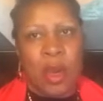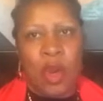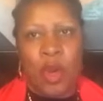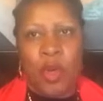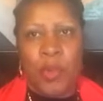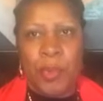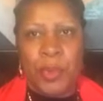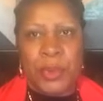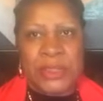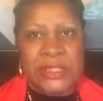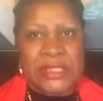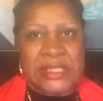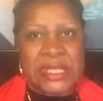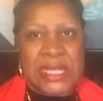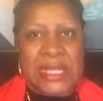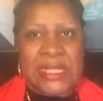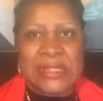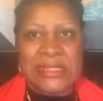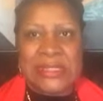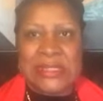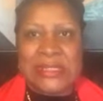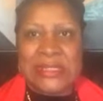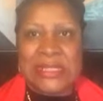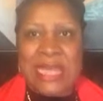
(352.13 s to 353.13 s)
Oprah
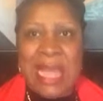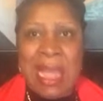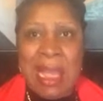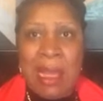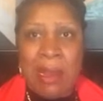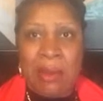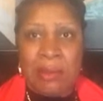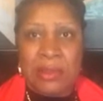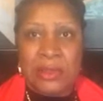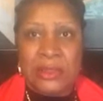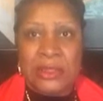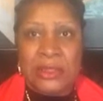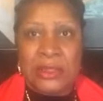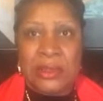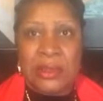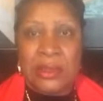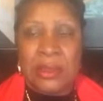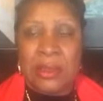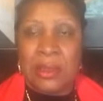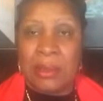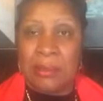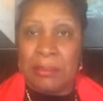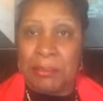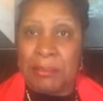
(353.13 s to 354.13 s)
says doubt
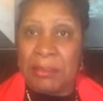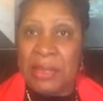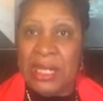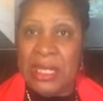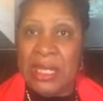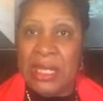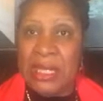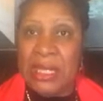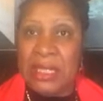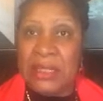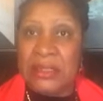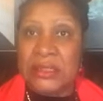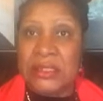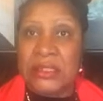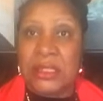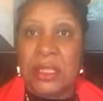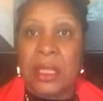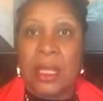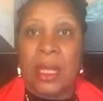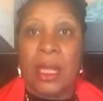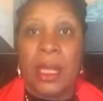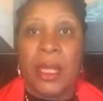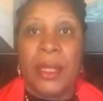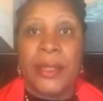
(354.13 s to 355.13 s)
means
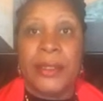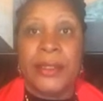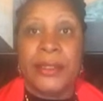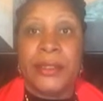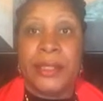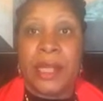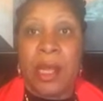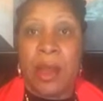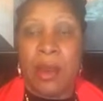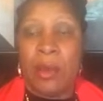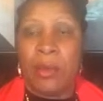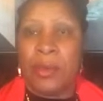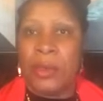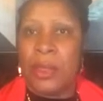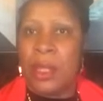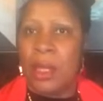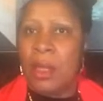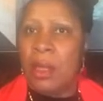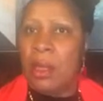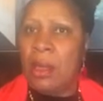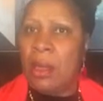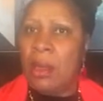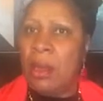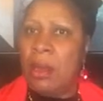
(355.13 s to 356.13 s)
don't.
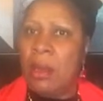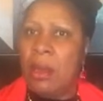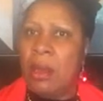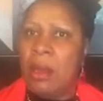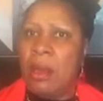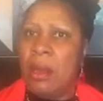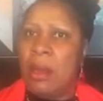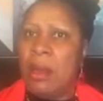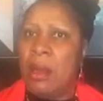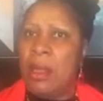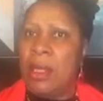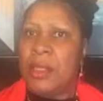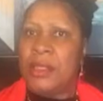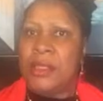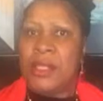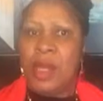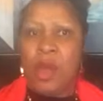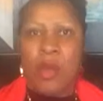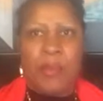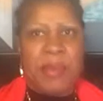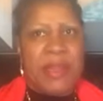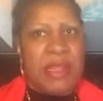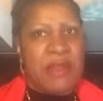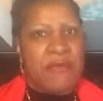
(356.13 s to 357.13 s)

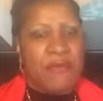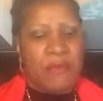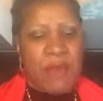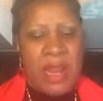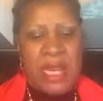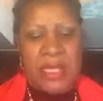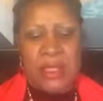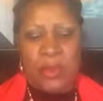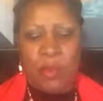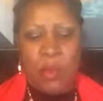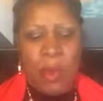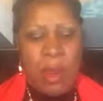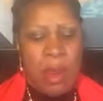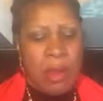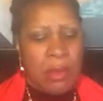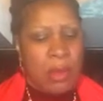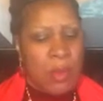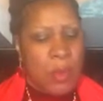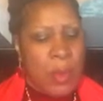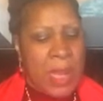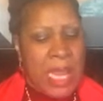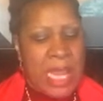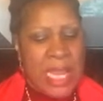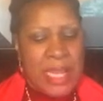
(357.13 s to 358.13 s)
Don't be afraid to walk
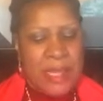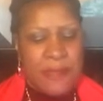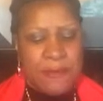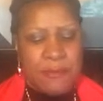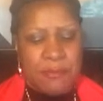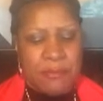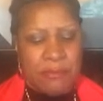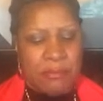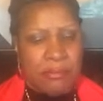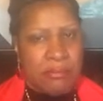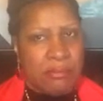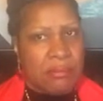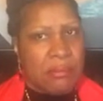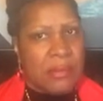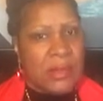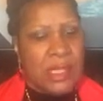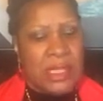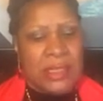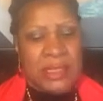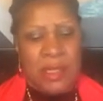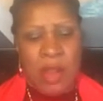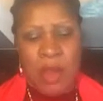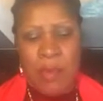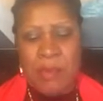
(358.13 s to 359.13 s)
away.
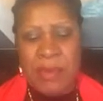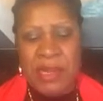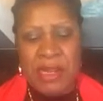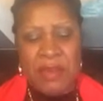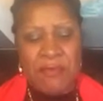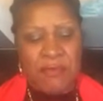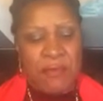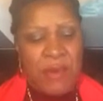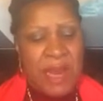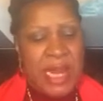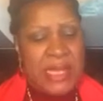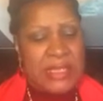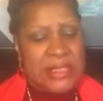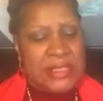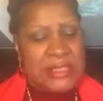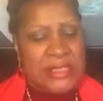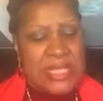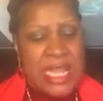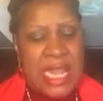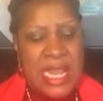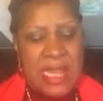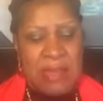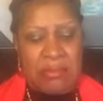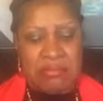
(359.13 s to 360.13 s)
Don't be afraid to
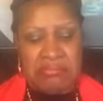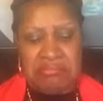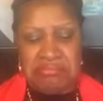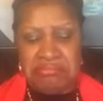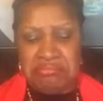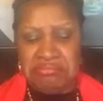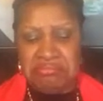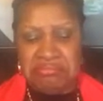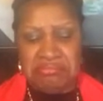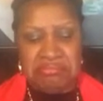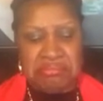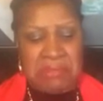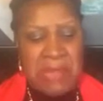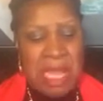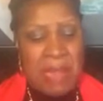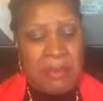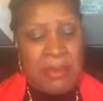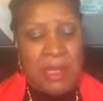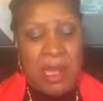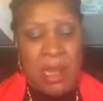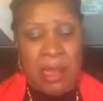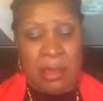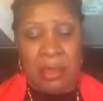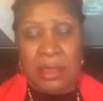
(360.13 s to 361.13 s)
say,
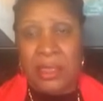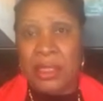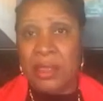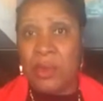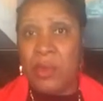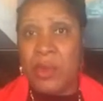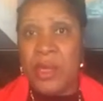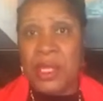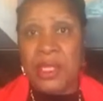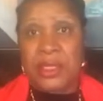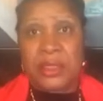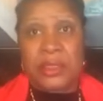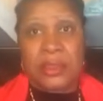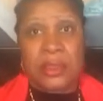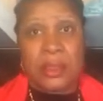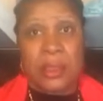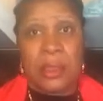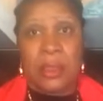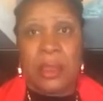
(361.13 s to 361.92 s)
I'm calling it quits.